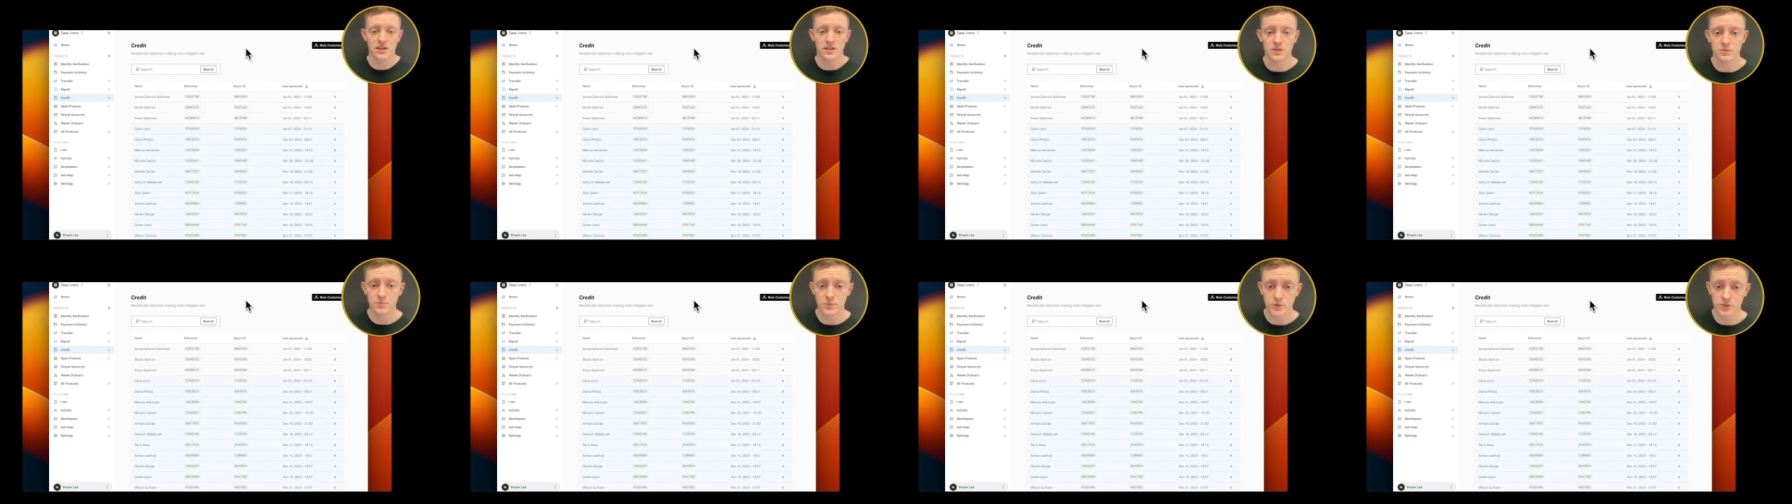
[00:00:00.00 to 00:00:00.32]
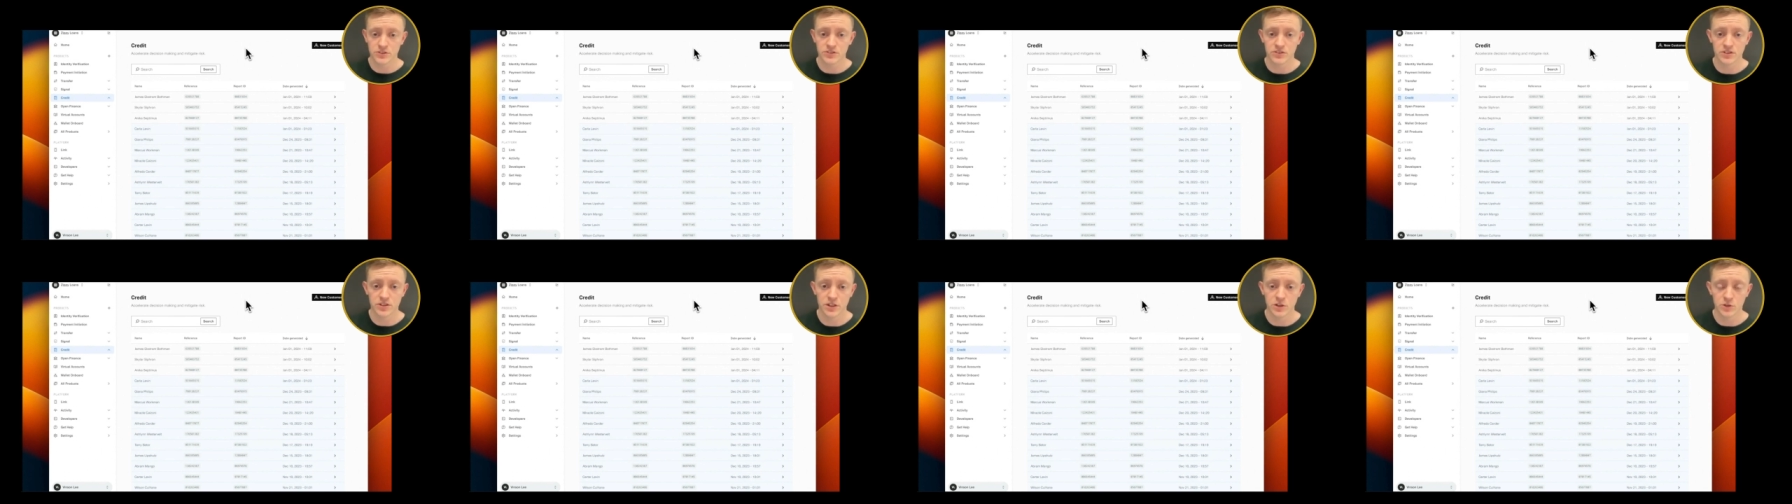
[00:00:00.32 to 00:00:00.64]
the
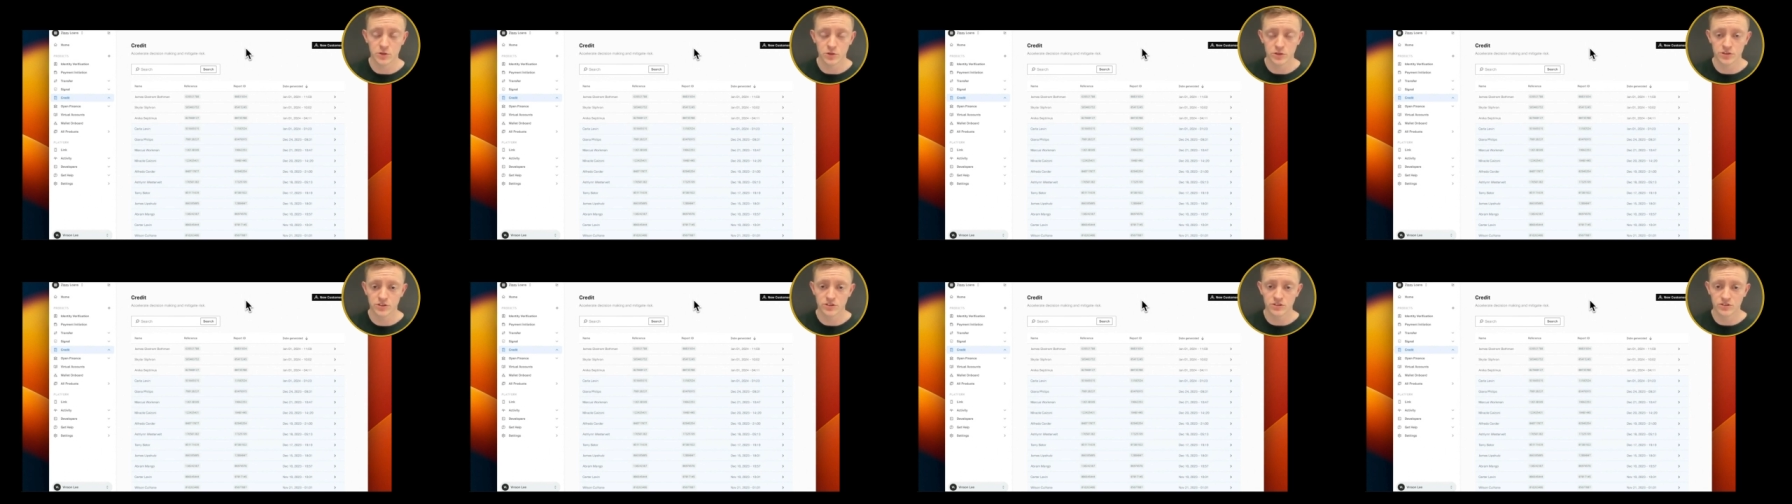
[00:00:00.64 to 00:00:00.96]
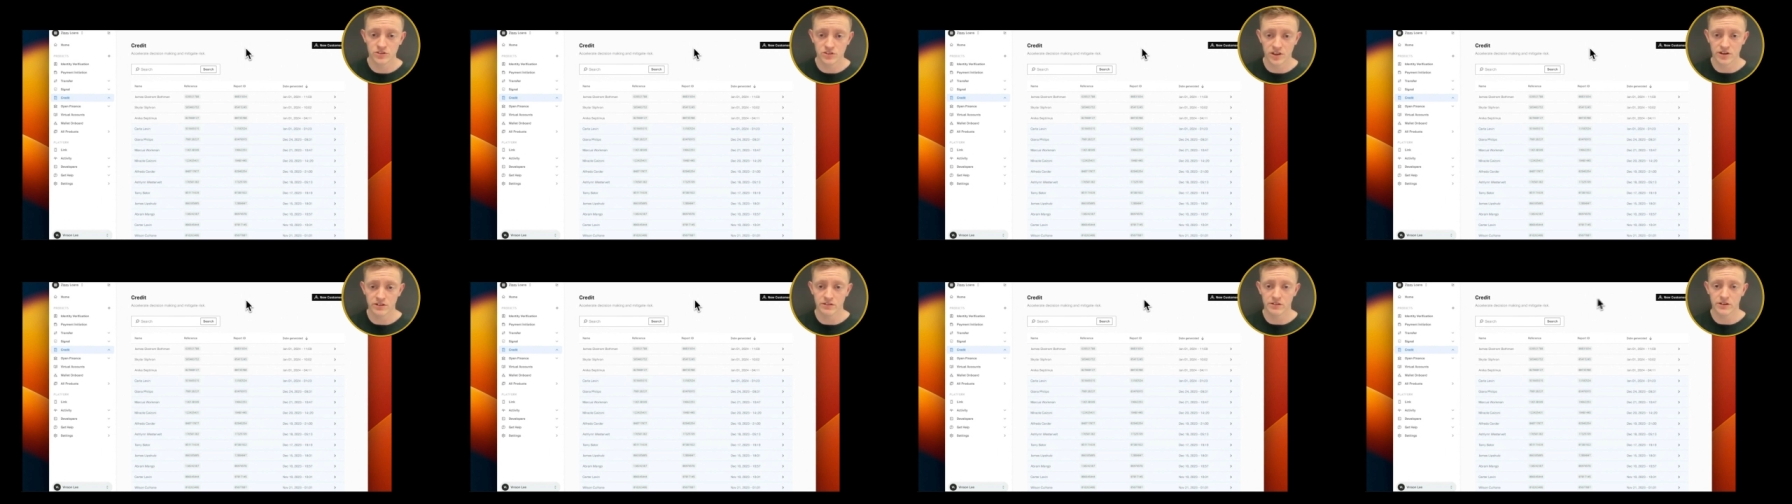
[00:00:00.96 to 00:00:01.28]
button in order to
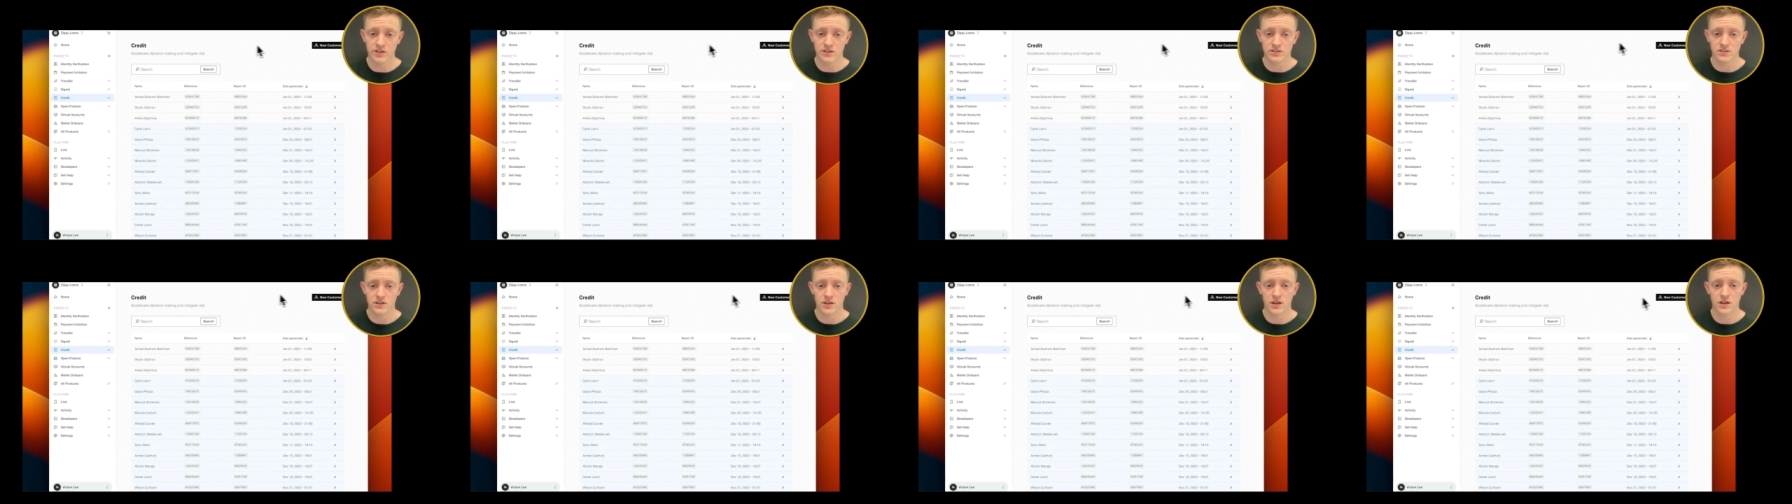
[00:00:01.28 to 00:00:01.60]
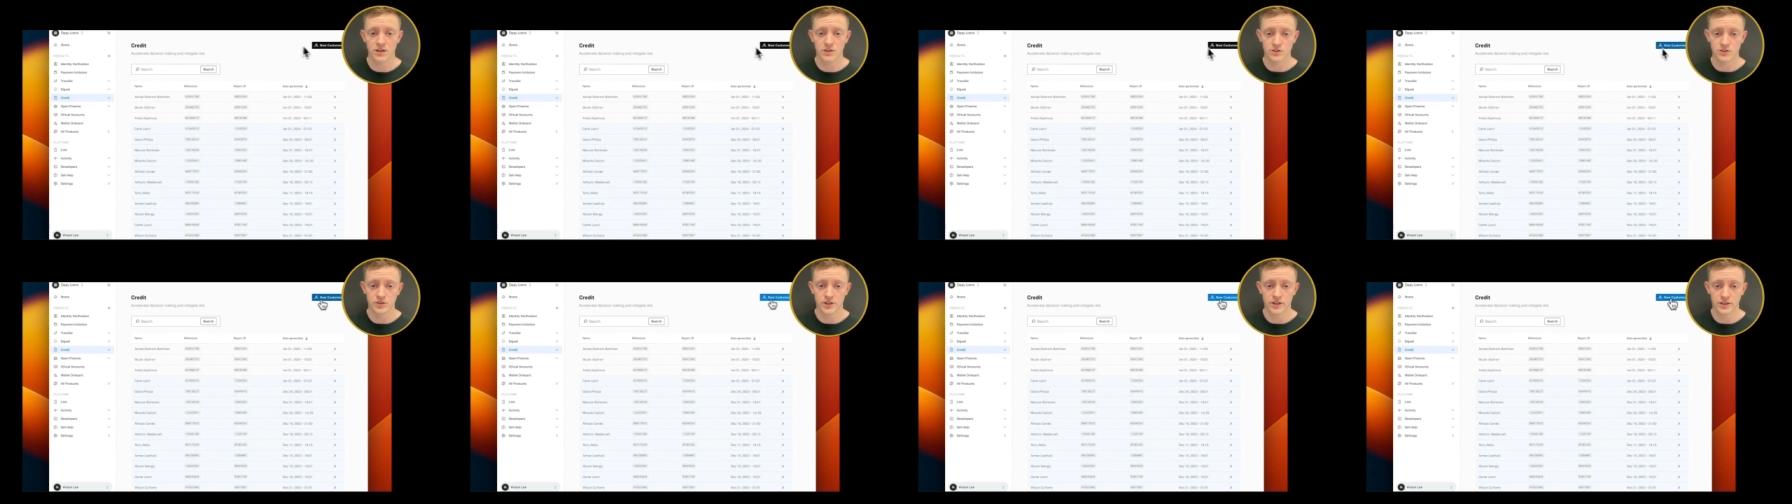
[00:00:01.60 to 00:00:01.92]
generate a
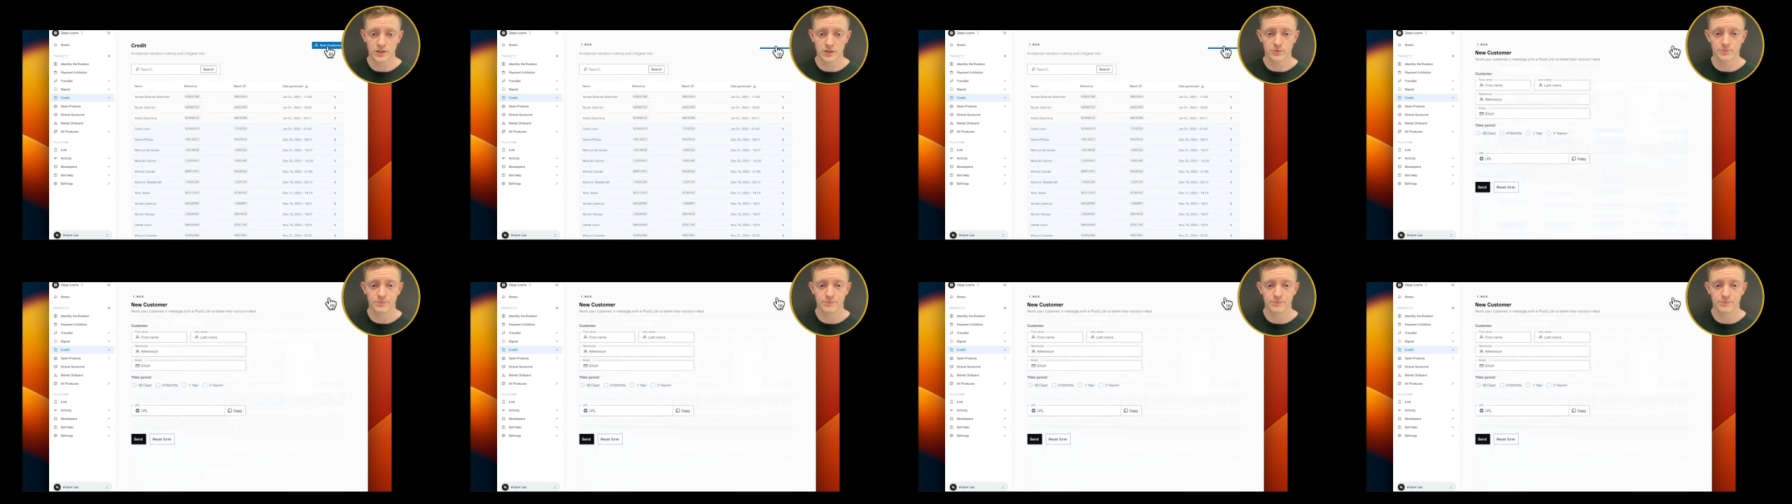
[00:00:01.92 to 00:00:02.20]
new link.